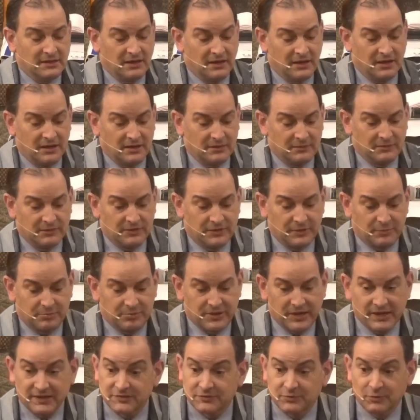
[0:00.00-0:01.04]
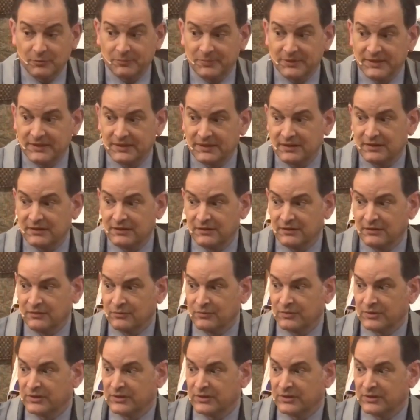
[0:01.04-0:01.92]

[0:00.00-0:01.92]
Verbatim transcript: Um, the press will be here.